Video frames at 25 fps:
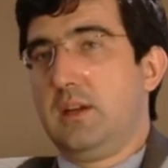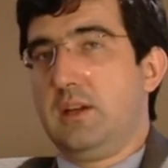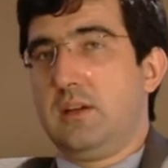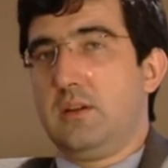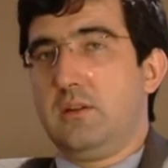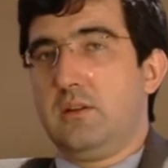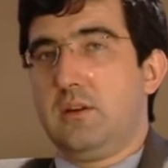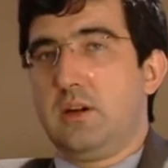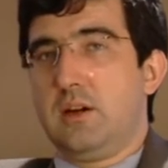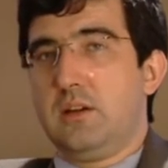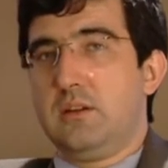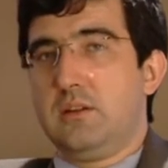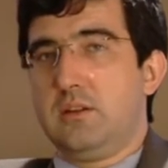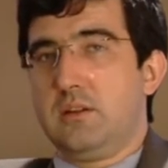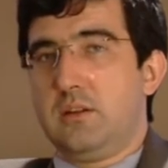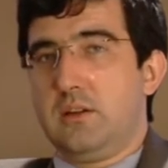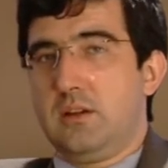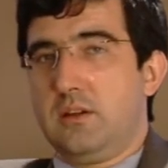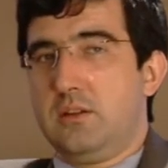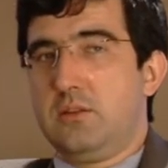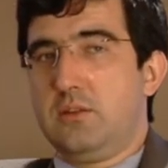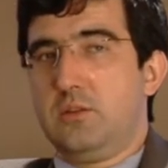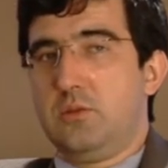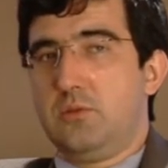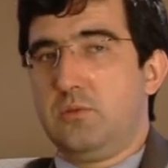
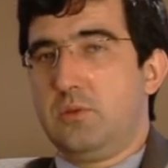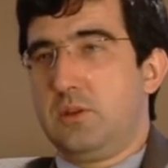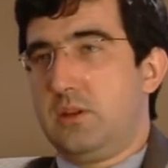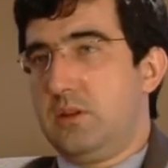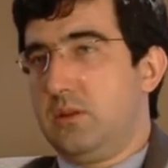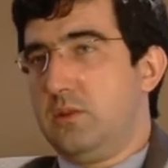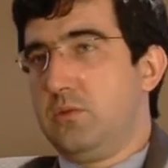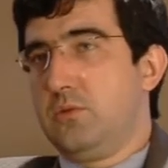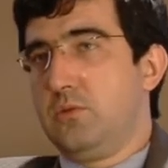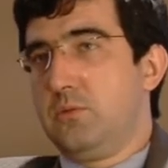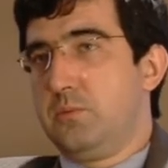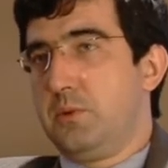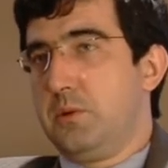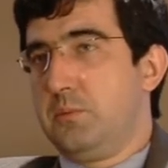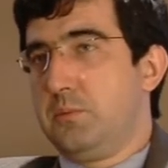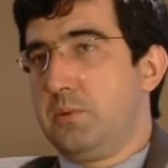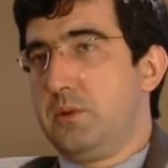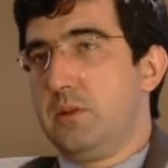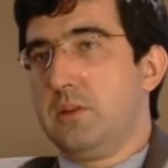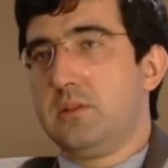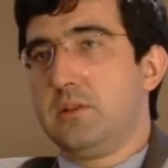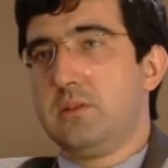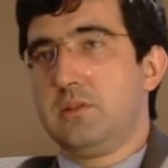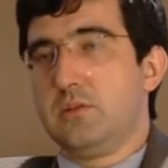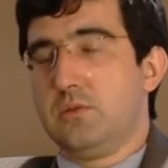I know very good
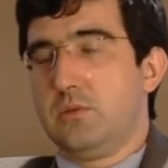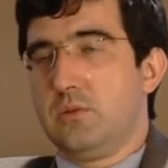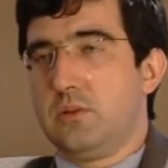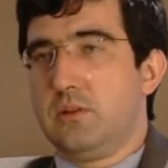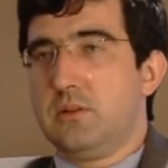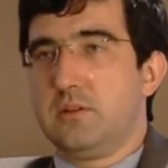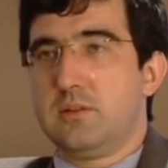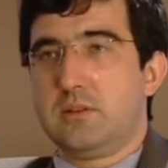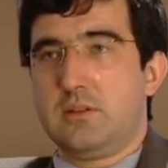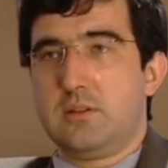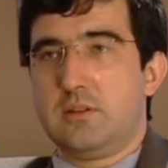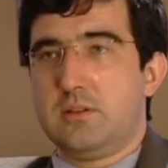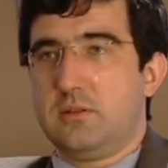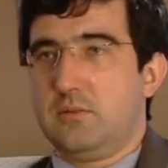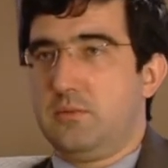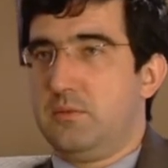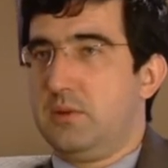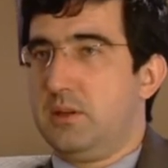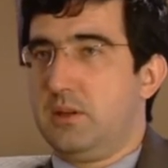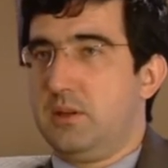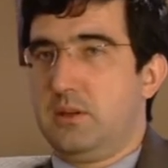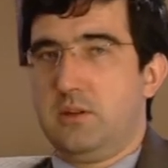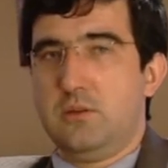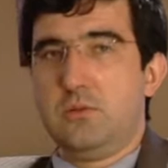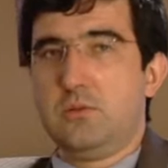people in Zurich, they're
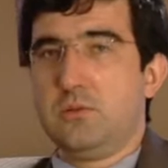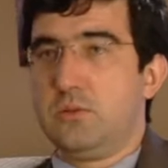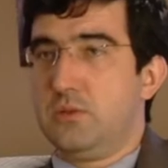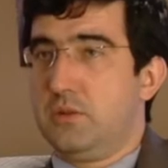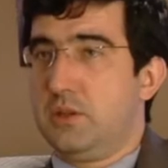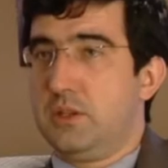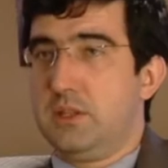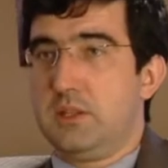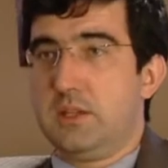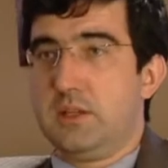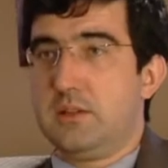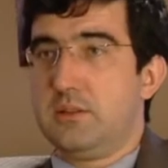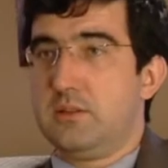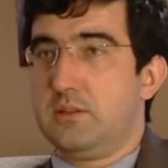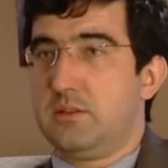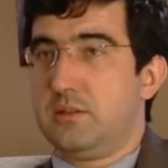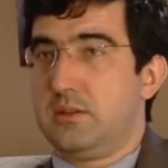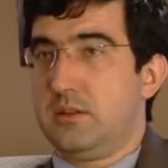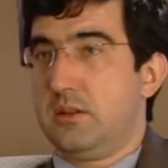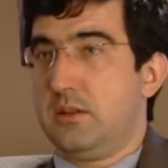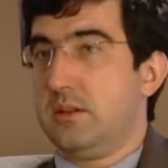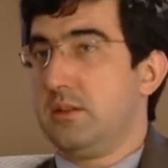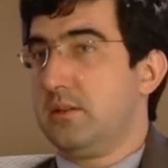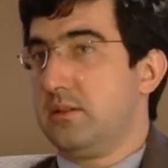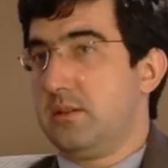very good organizers,
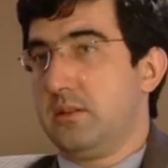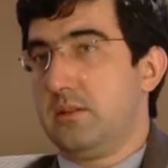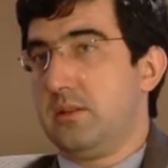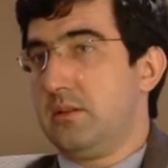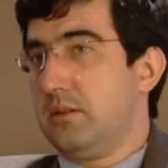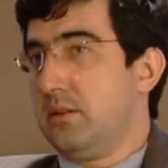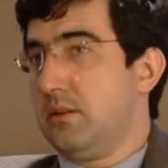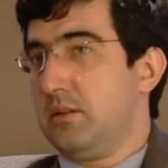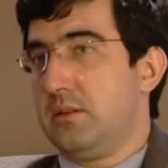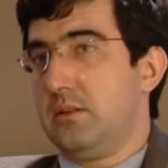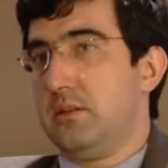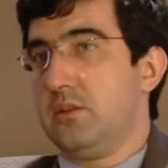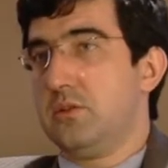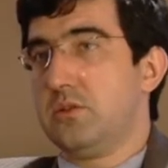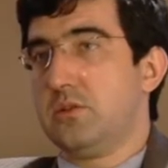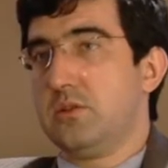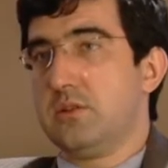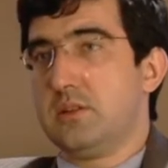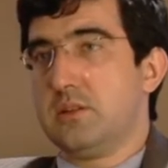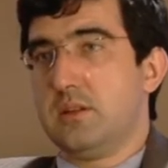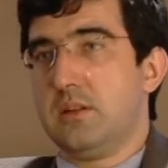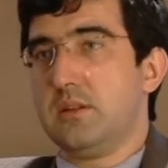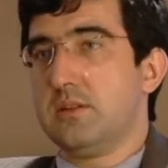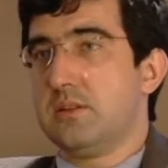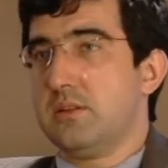excellent
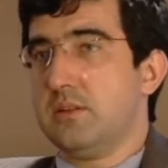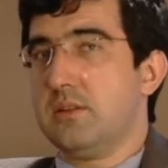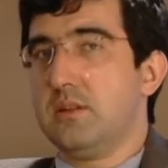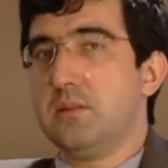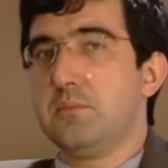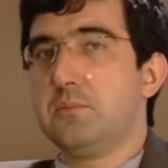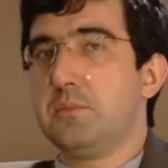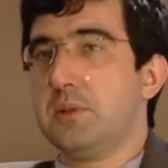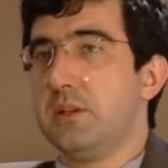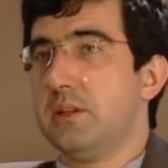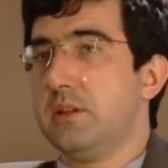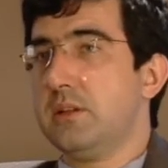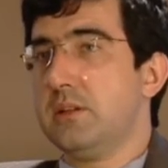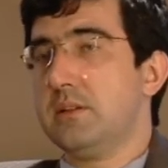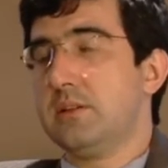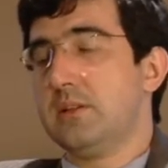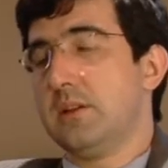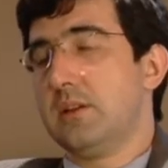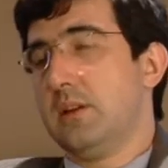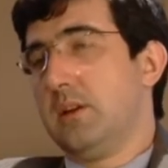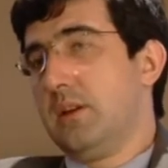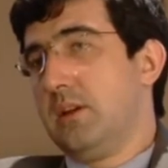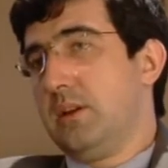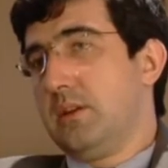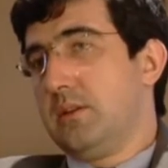conditions, excellent place.
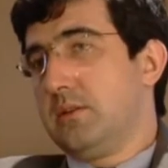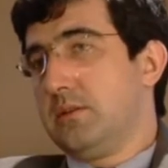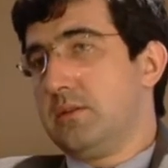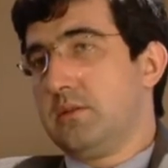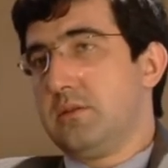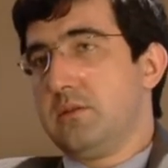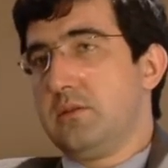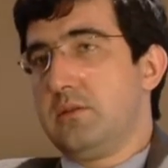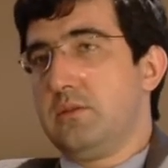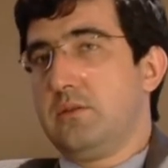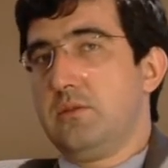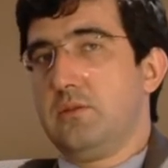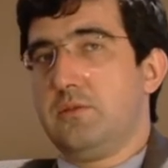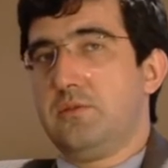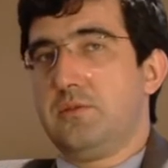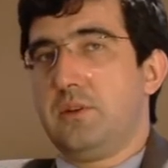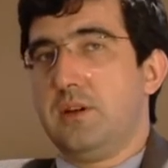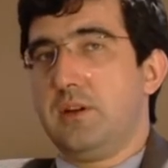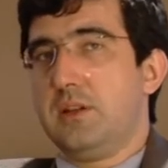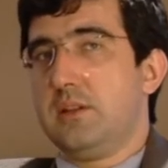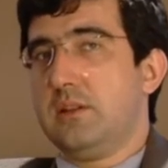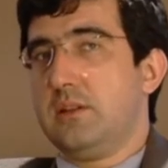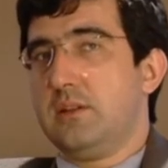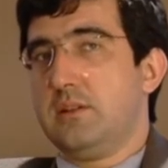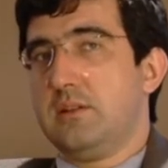So
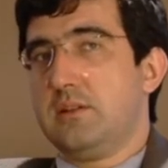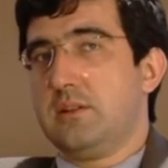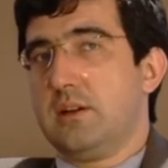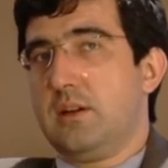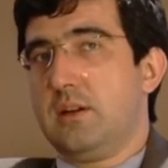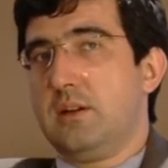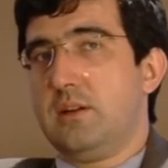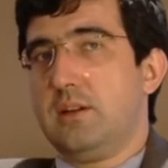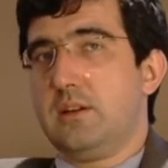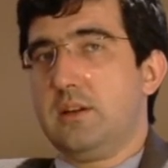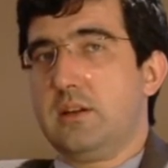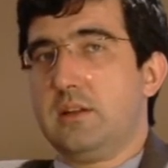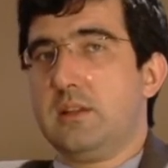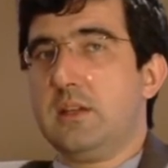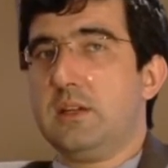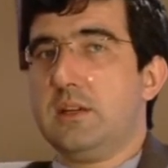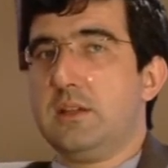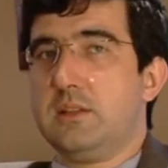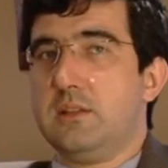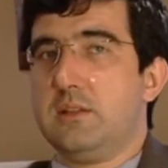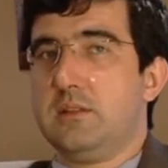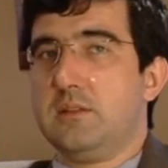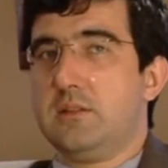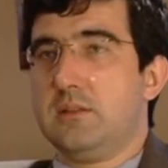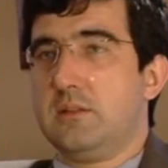finally I
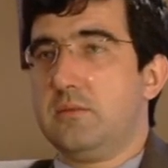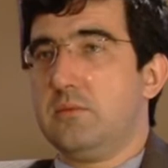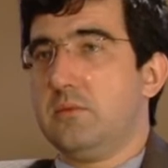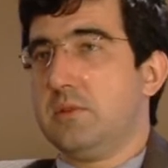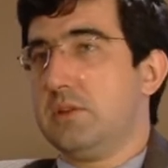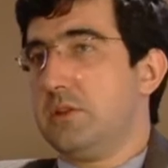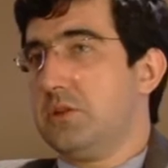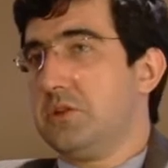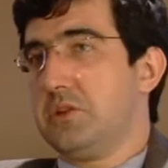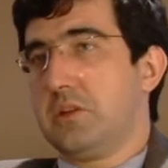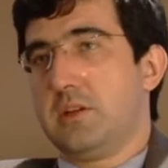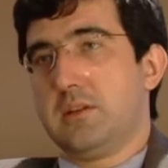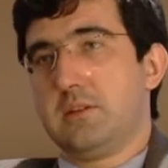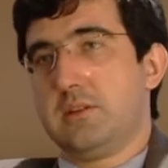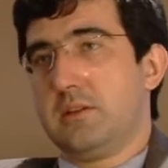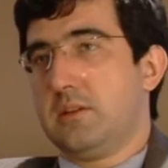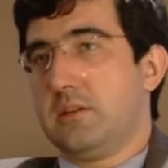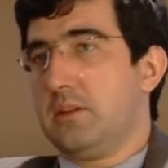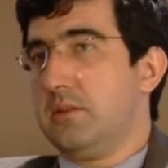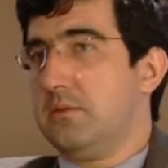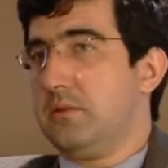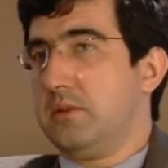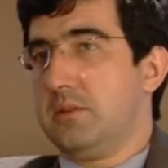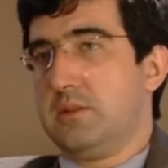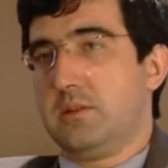connected them with each other and
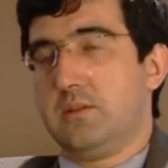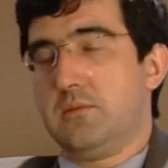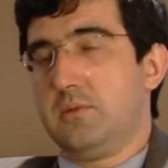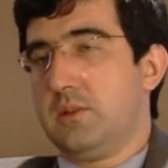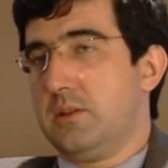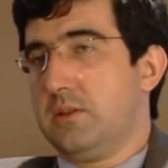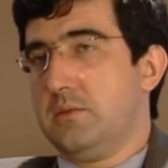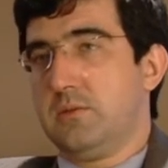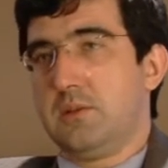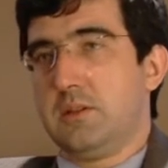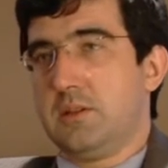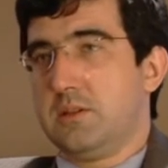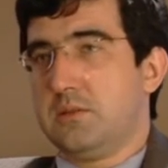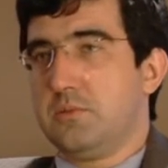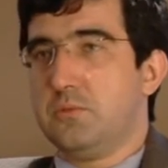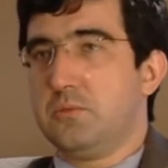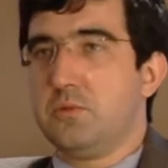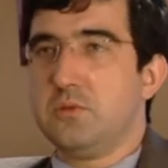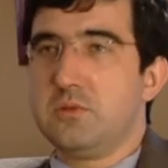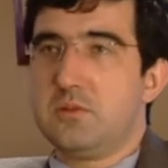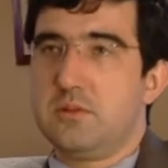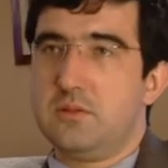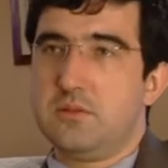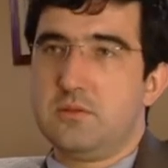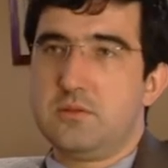everything went very
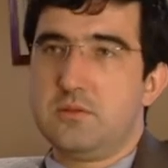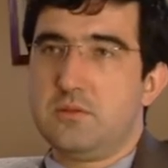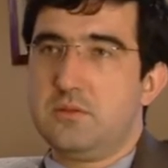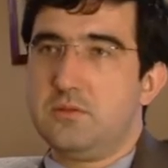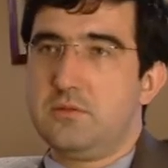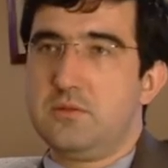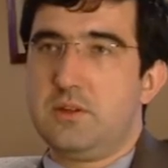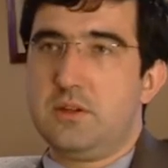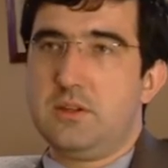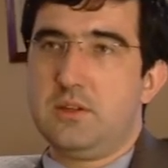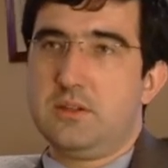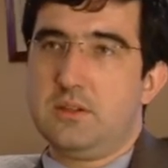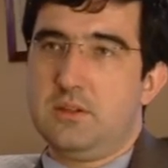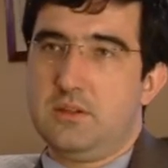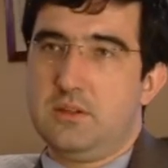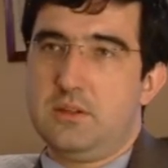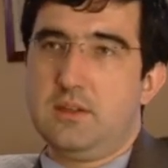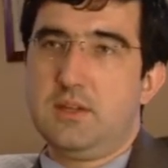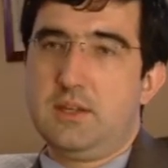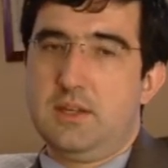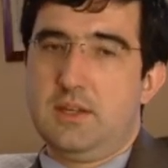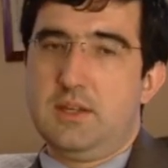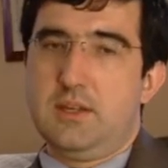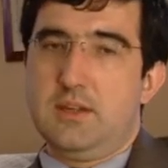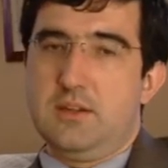smoothly. So finally
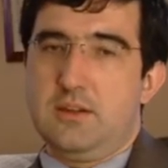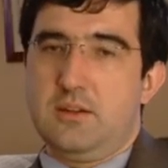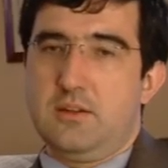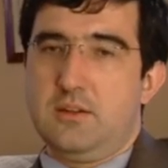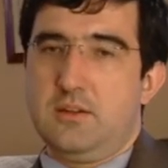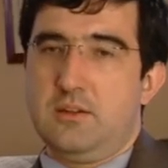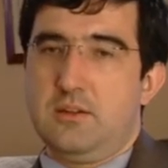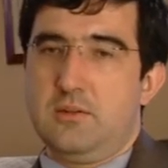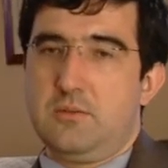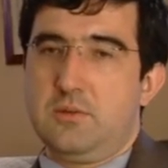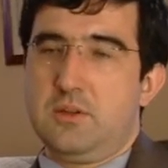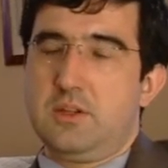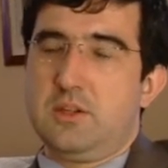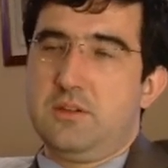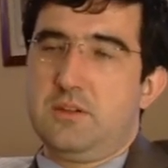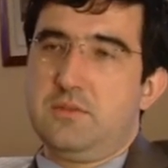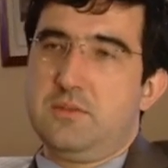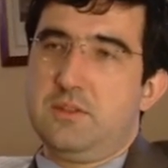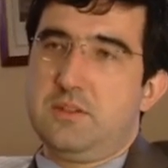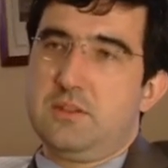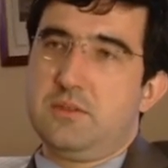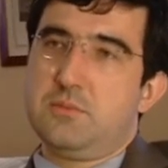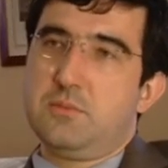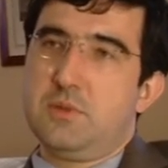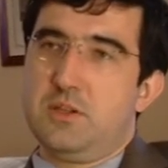we have
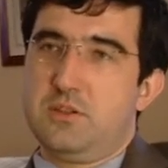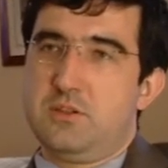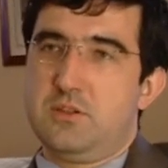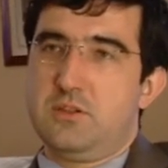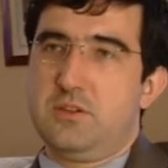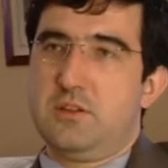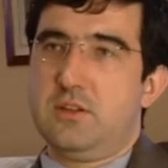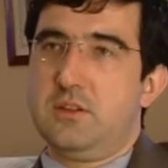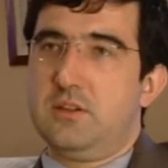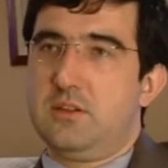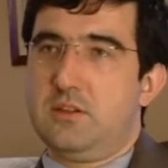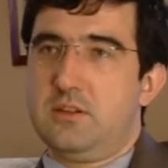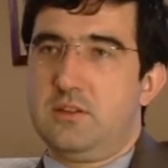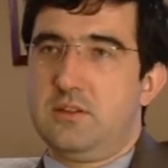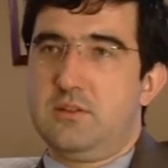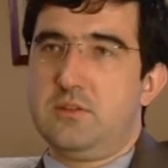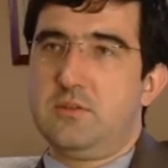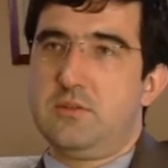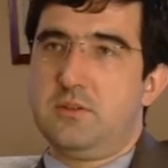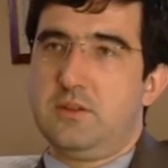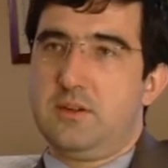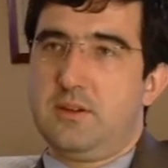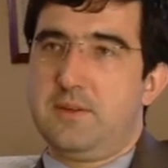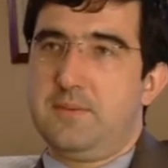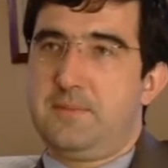this match here in
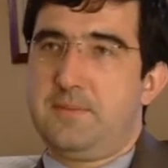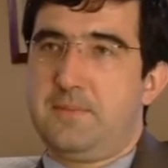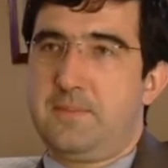Zurich.